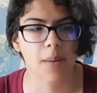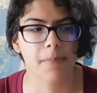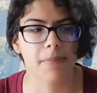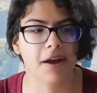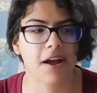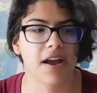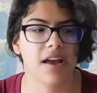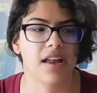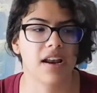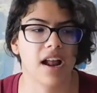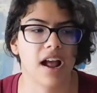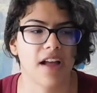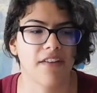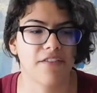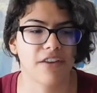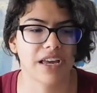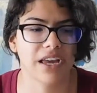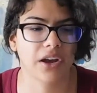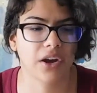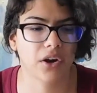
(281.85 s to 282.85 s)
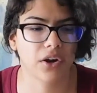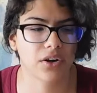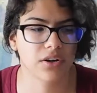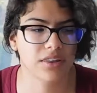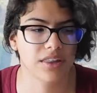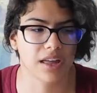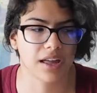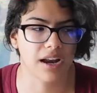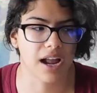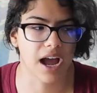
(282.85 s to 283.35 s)
but I figured
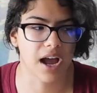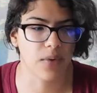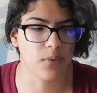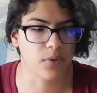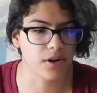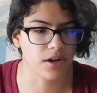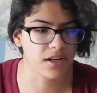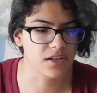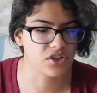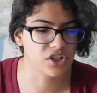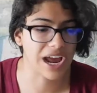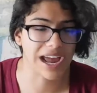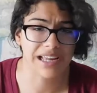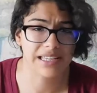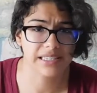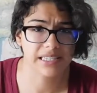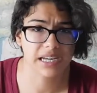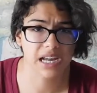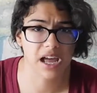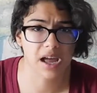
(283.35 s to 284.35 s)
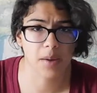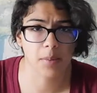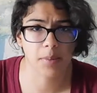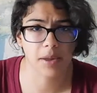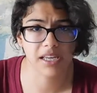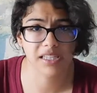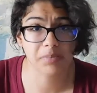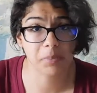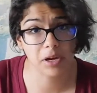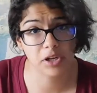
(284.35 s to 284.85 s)
that I would jazz it up,
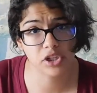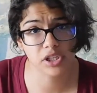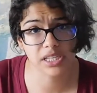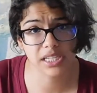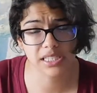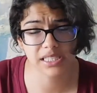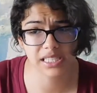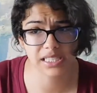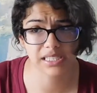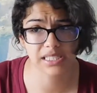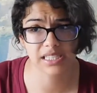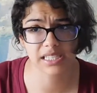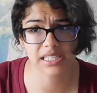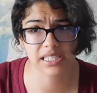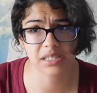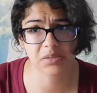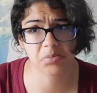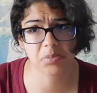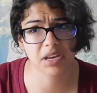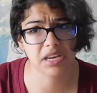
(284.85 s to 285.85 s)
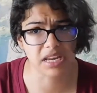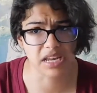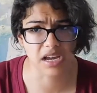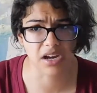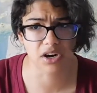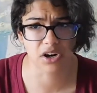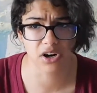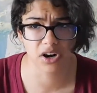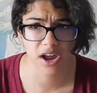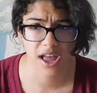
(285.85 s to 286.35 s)
especially since this is
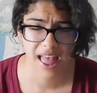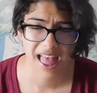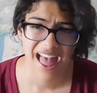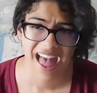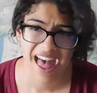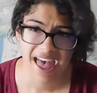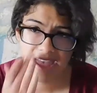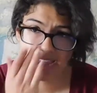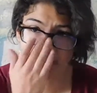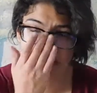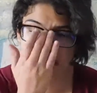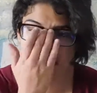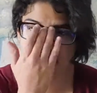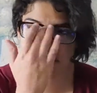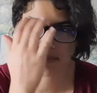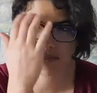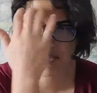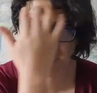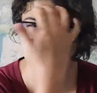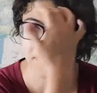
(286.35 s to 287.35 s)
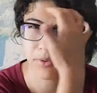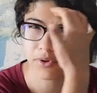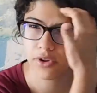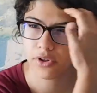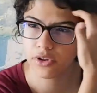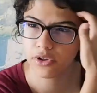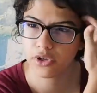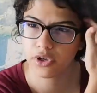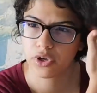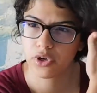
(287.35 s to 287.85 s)
mid-year and a lot of
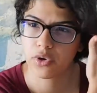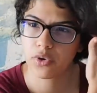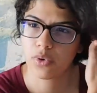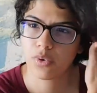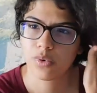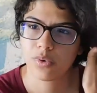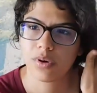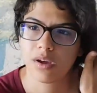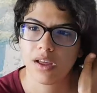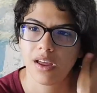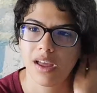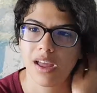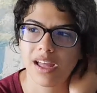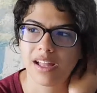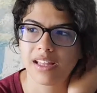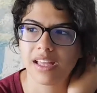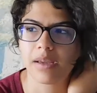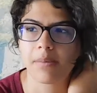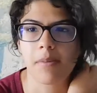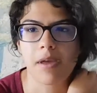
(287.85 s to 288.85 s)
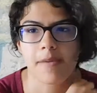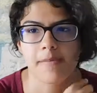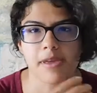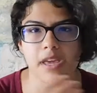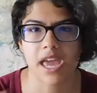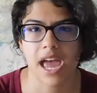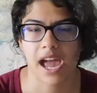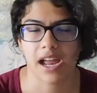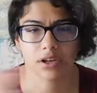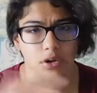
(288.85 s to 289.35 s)
people who like
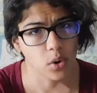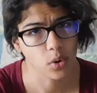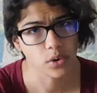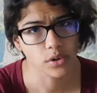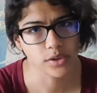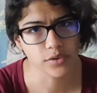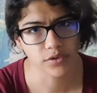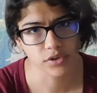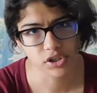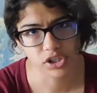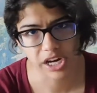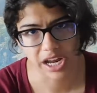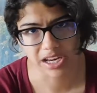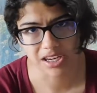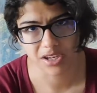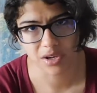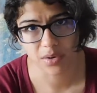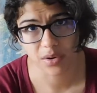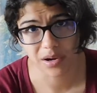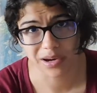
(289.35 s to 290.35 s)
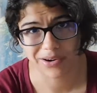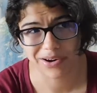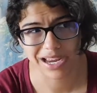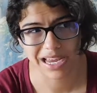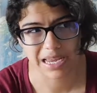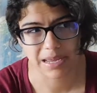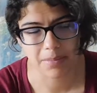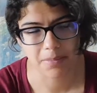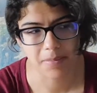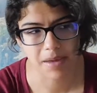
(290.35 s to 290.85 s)
maybe had goals for
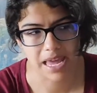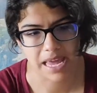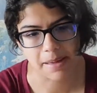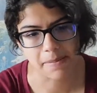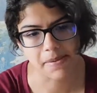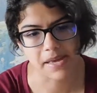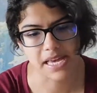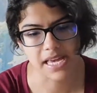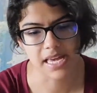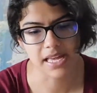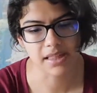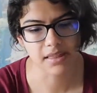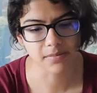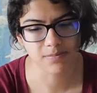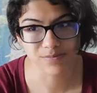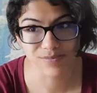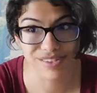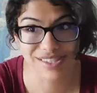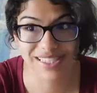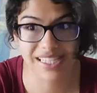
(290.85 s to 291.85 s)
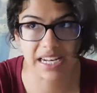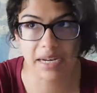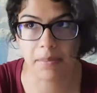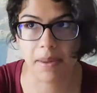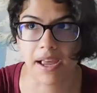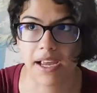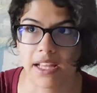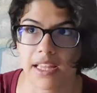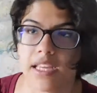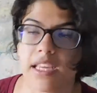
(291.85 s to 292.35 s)
January may be sitting
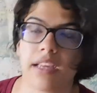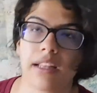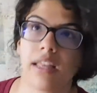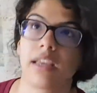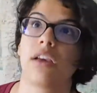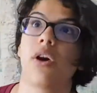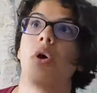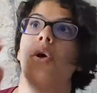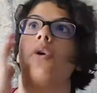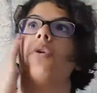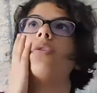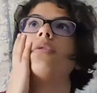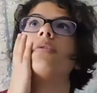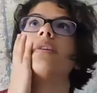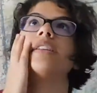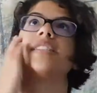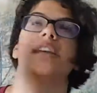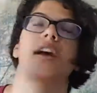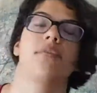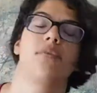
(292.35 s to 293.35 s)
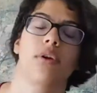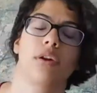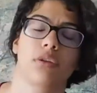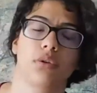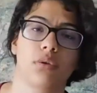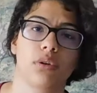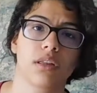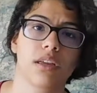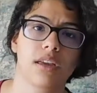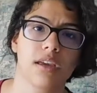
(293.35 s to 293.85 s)
back and thinking like, oh, it's halfway
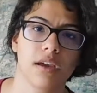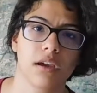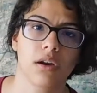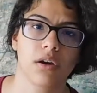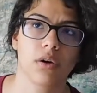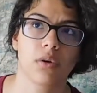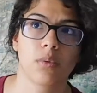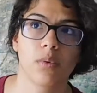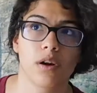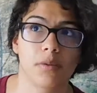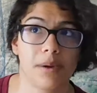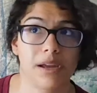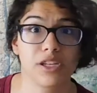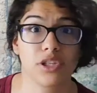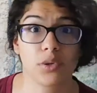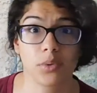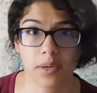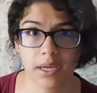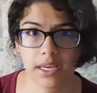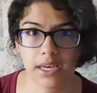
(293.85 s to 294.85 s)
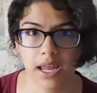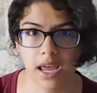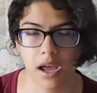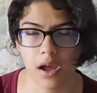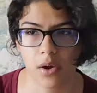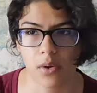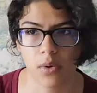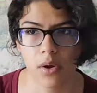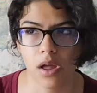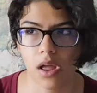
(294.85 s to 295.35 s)
through the year, what am I doing
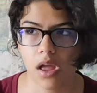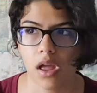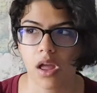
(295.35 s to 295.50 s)
now?